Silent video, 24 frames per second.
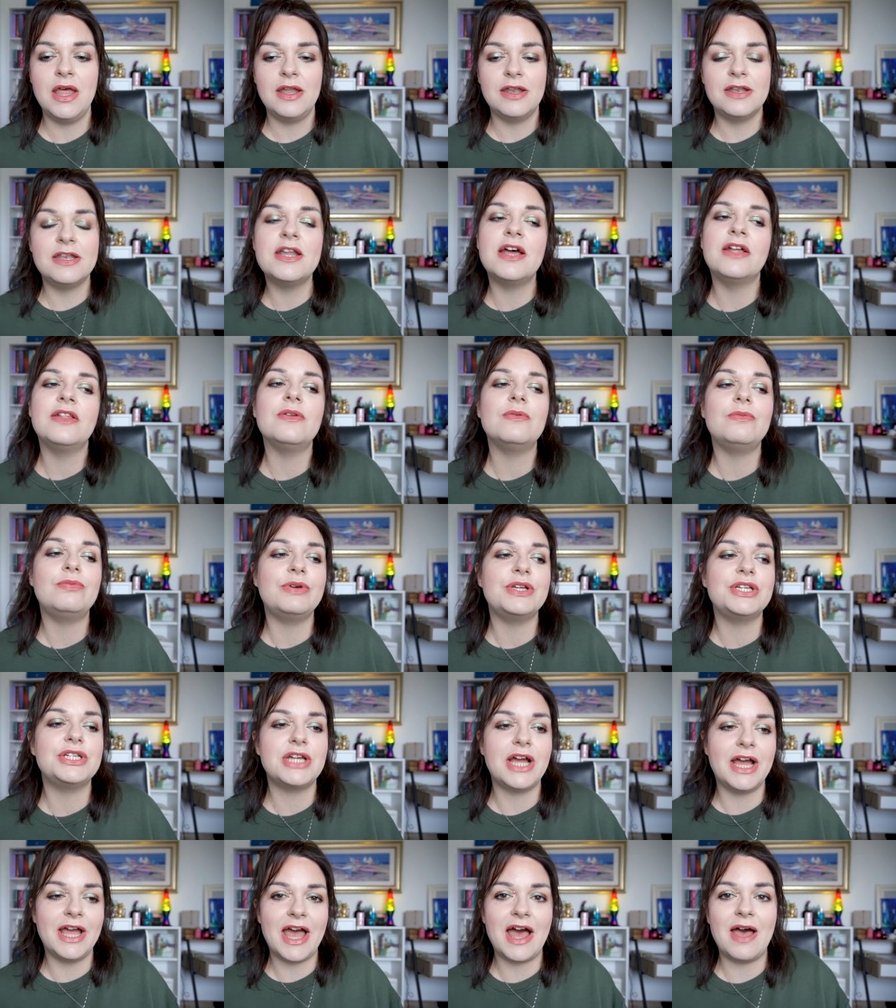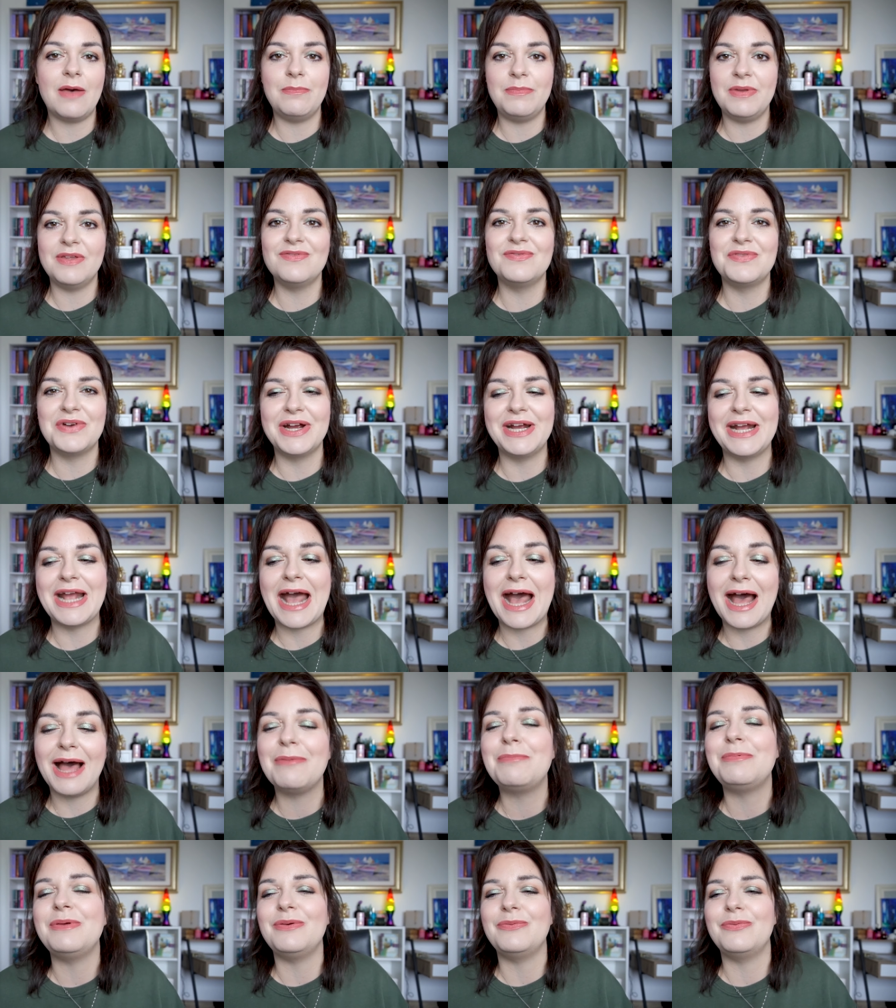none of which I have been very
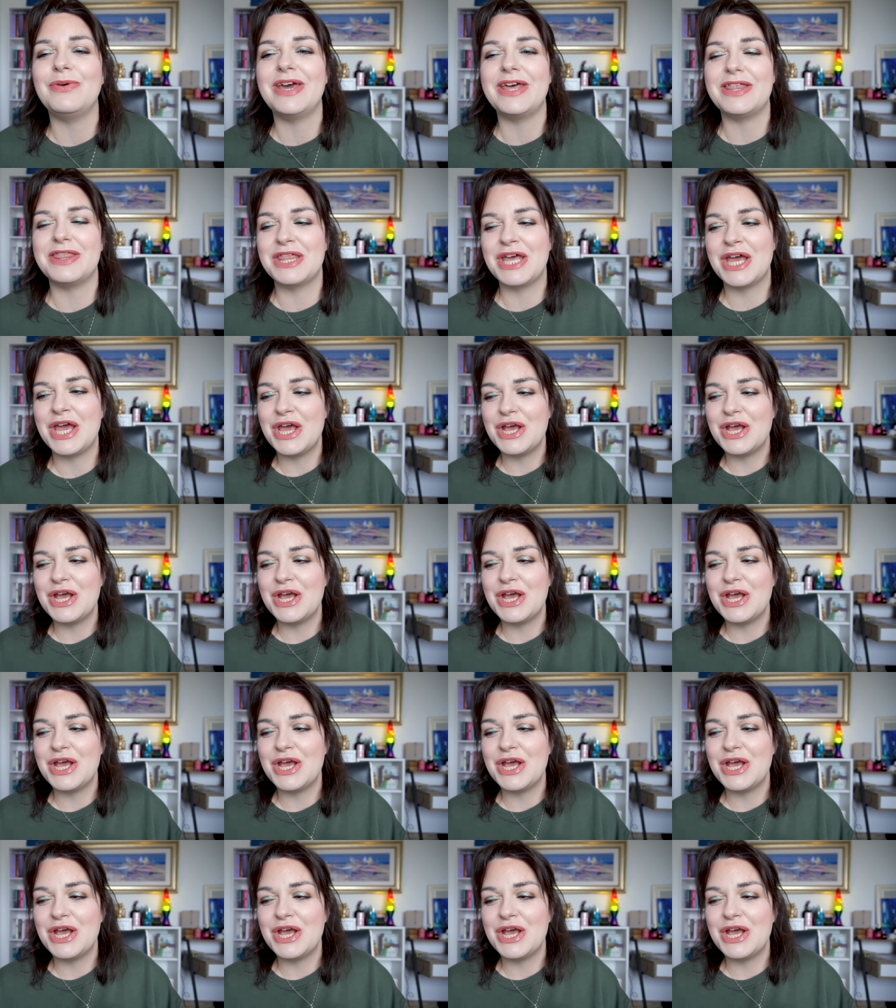happy with.